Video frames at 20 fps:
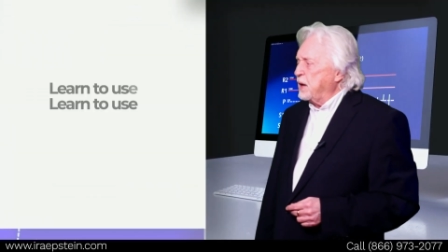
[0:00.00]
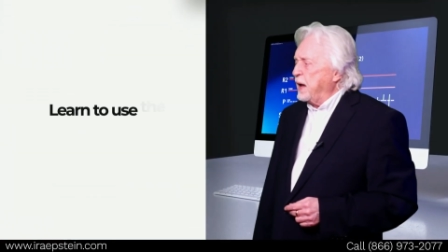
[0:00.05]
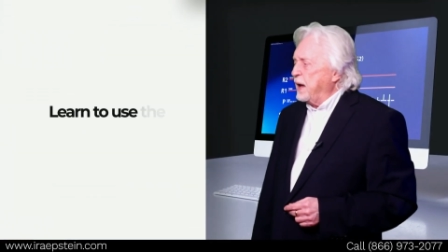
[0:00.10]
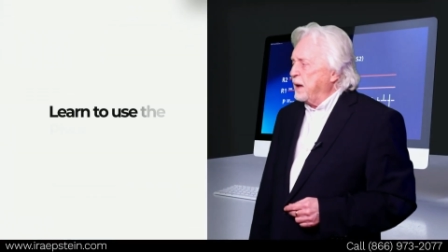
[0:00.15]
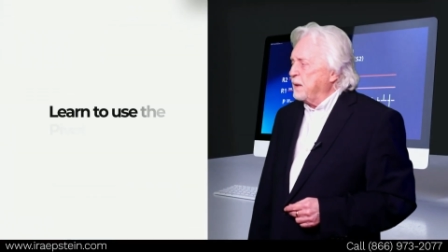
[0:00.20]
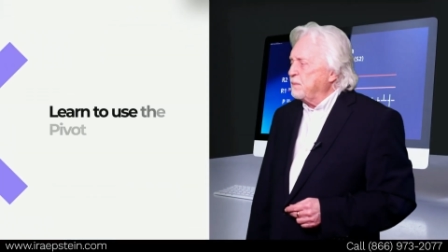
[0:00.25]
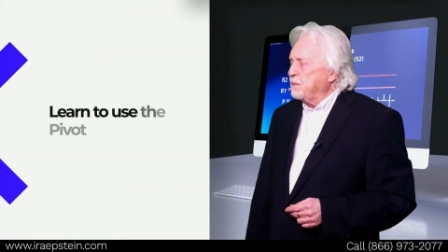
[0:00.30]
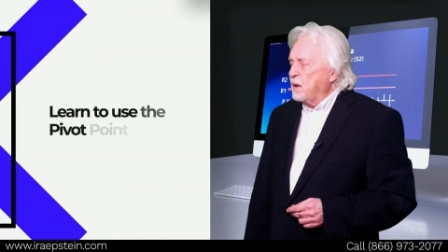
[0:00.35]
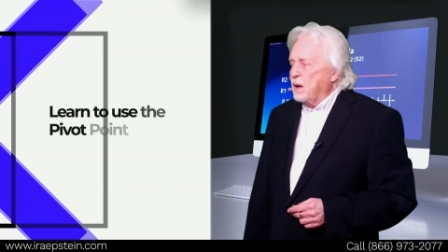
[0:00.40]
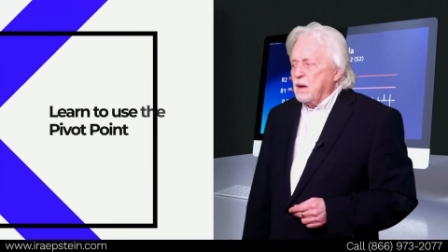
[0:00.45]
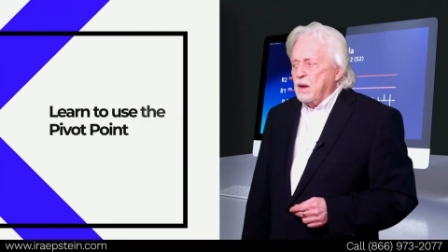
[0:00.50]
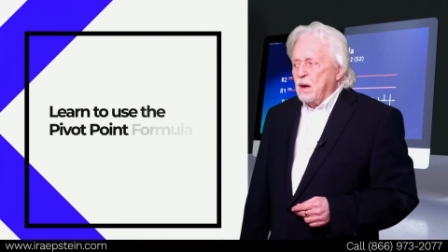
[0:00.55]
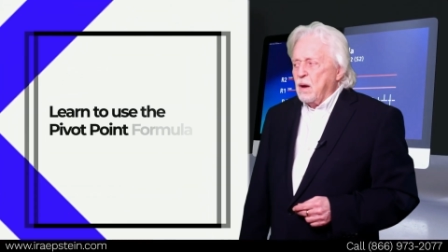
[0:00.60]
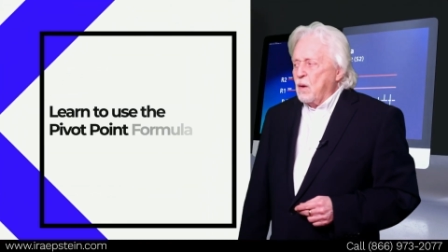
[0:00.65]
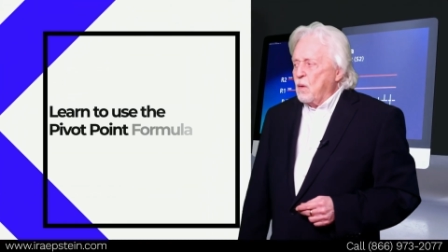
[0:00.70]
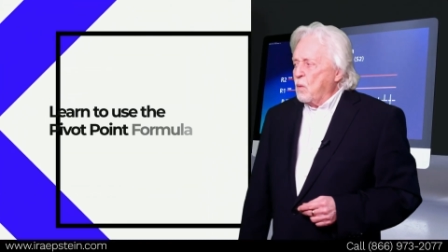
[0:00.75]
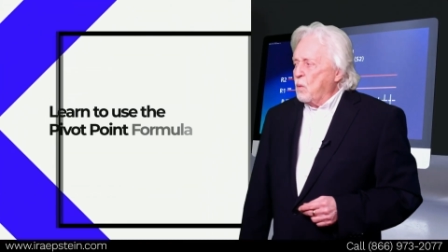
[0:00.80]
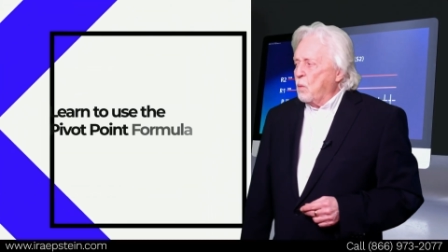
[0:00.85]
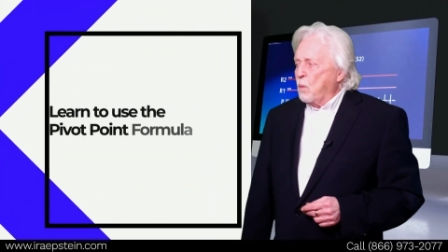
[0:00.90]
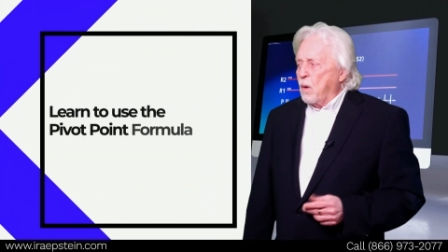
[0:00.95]
and
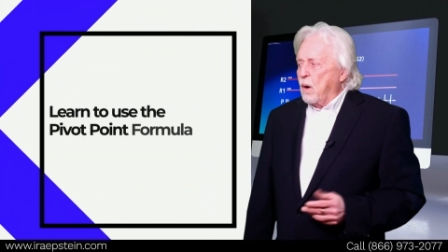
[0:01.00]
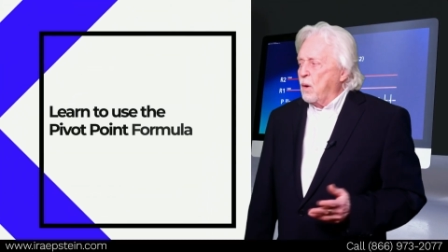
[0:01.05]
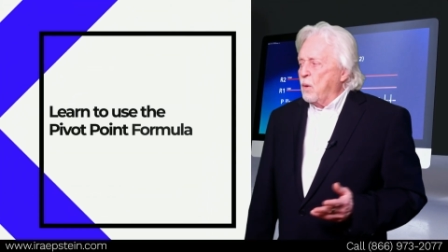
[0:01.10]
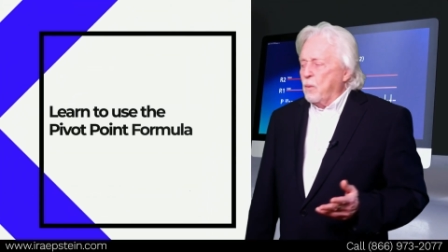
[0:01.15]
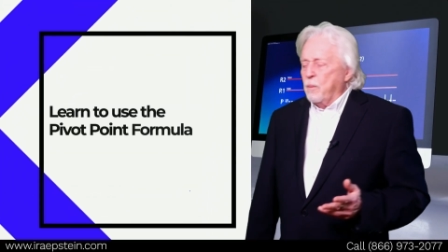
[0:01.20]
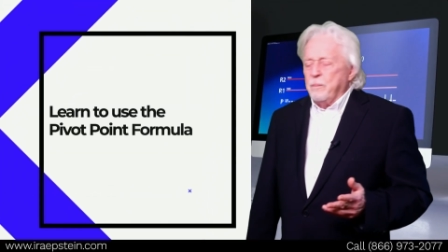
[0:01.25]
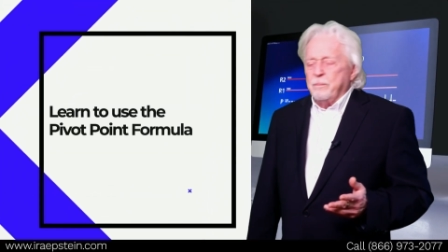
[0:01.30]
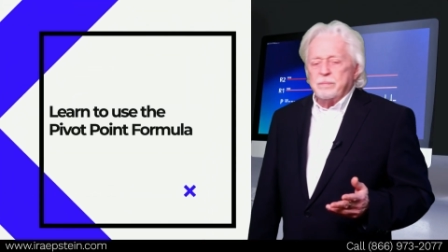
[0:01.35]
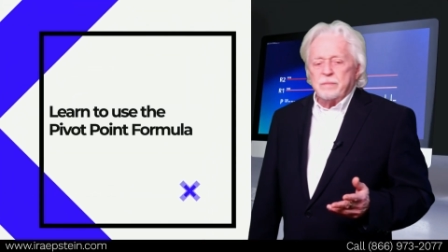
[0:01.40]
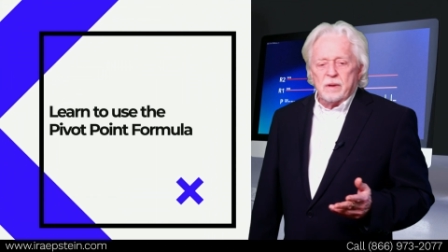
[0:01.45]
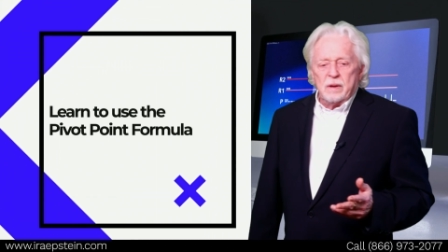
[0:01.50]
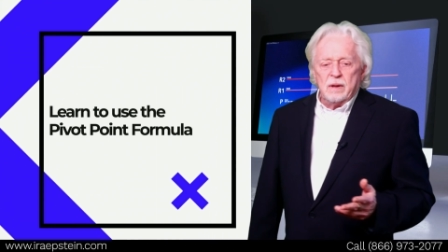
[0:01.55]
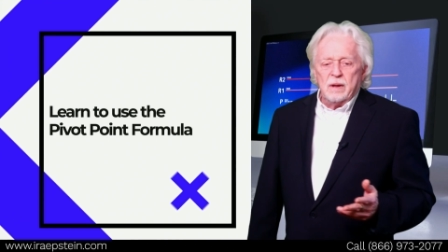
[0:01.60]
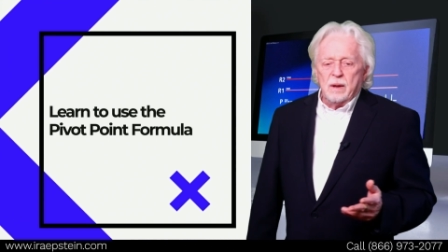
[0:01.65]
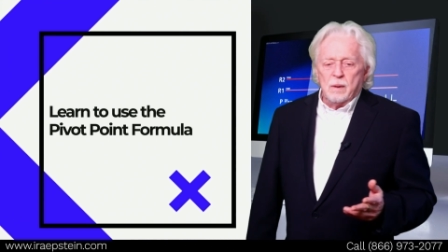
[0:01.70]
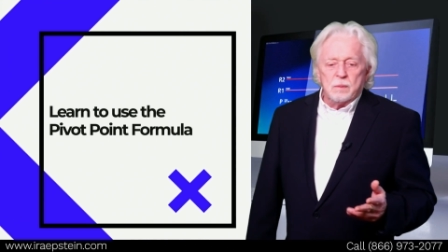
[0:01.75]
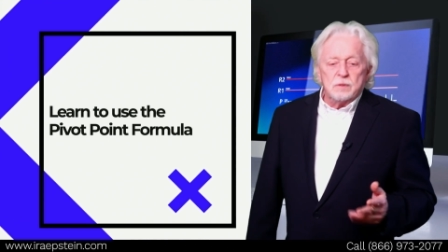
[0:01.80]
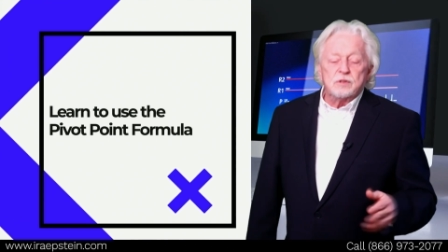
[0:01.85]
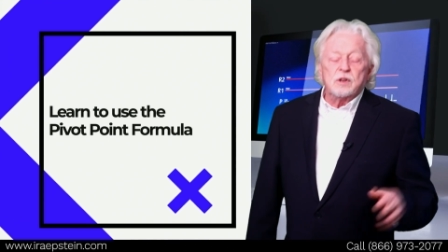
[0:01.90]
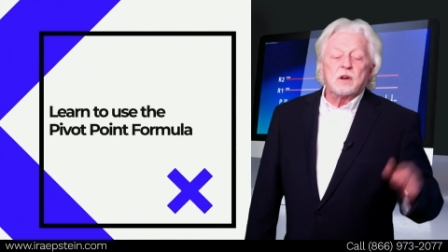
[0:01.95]
whoa,
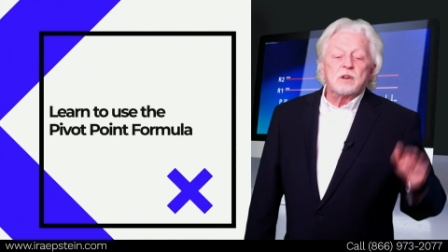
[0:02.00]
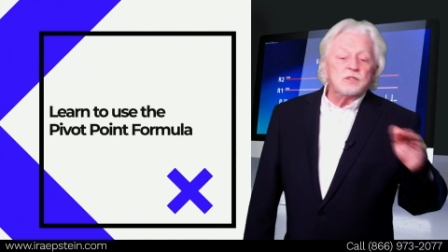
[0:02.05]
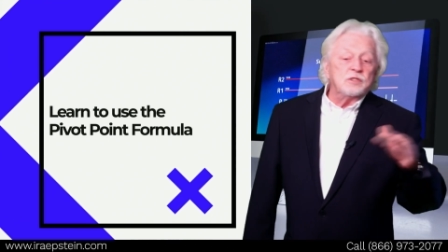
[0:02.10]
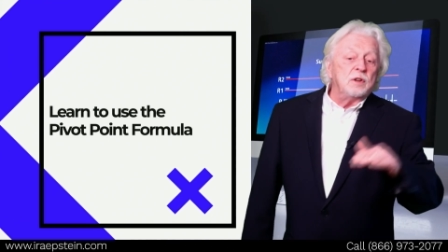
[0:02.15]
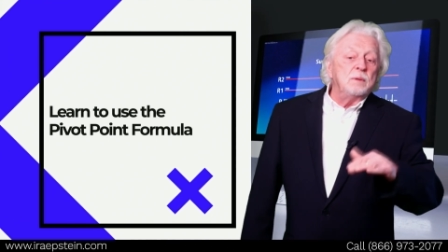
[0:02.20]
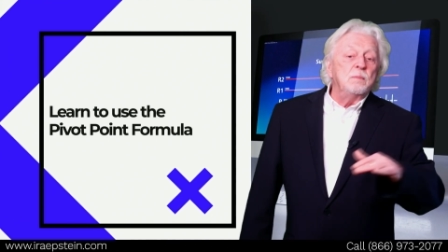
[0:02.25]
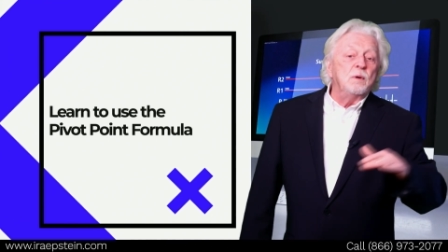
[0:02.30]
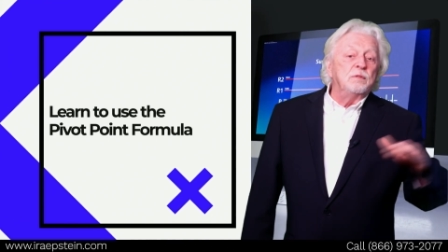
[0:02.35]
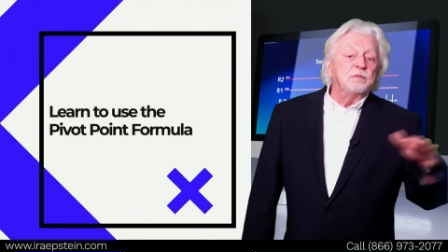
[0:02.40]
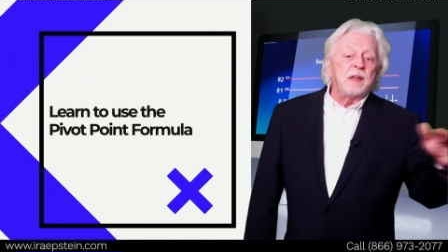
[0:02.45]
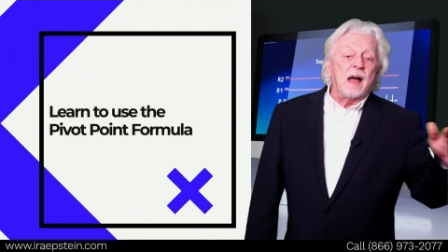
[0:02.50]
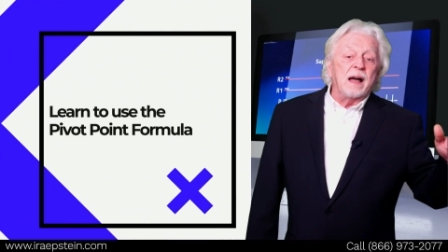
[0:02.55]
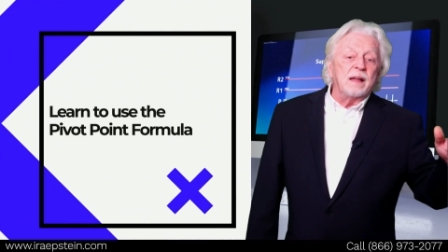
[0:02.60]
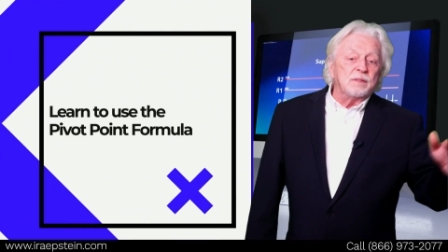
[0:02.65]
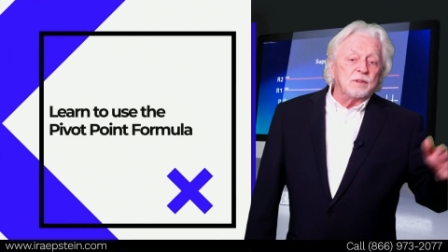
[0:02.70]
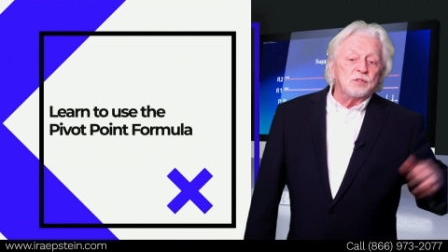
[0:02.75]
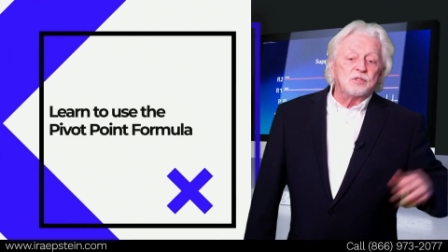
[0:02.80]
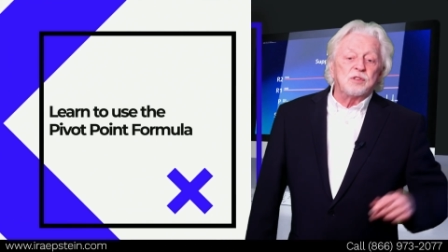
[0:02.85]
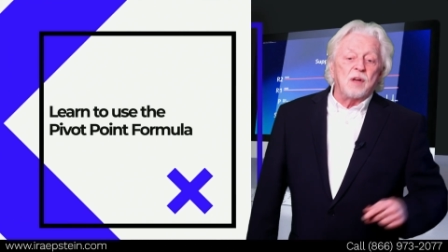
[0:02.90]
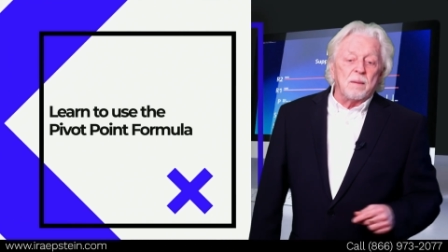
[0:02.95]
it was because he moved
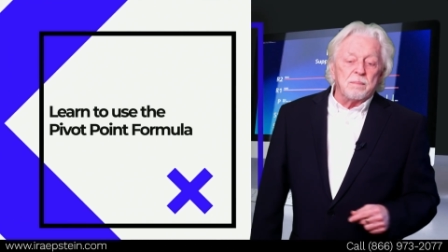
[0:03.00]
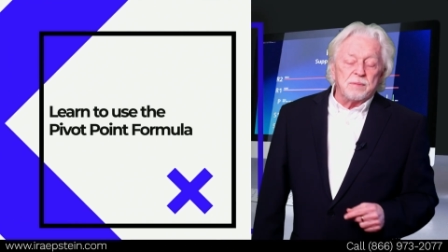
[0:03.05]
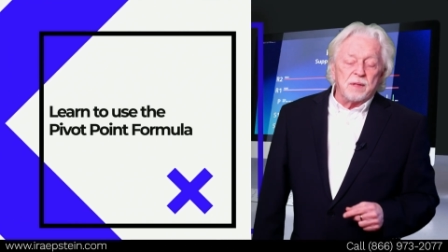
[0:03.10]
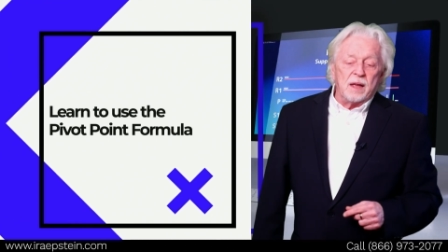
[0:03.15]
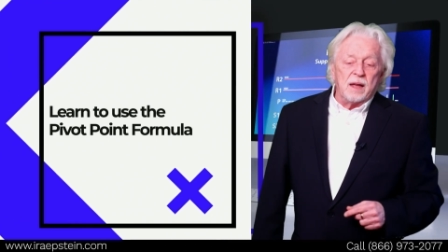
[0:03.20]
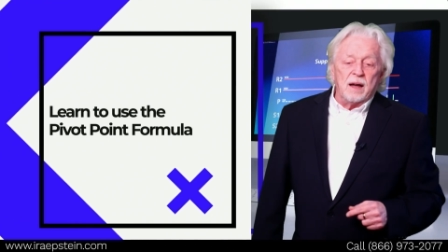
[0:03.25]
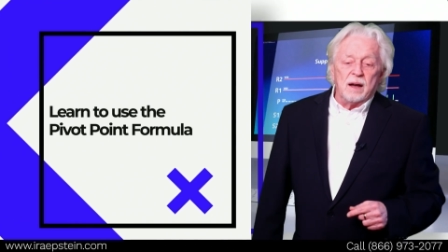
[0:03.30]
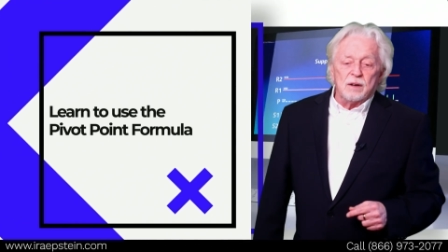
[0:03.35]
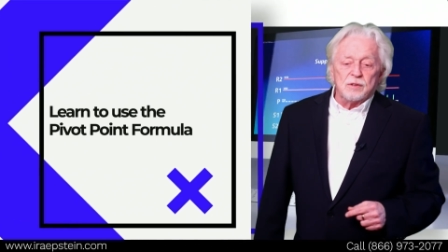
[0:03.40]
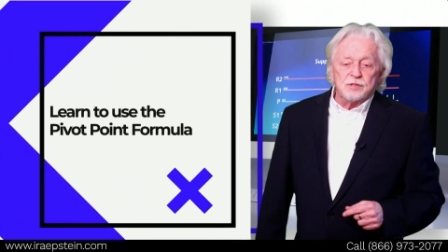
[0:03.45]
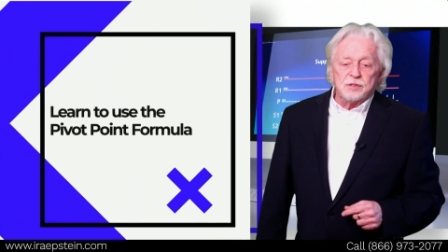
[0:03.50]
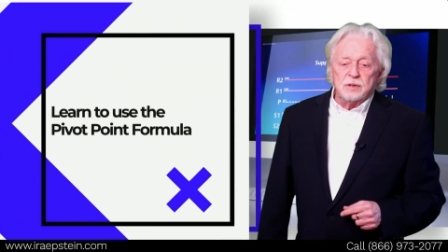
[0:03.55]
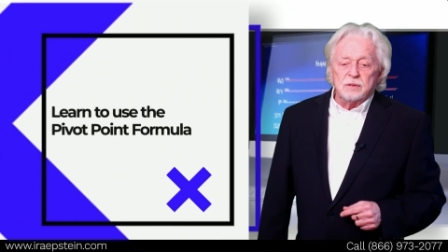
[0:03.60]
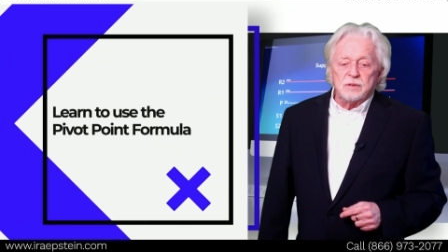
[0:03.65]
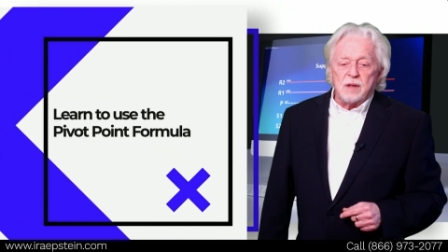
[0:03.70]
on to something else in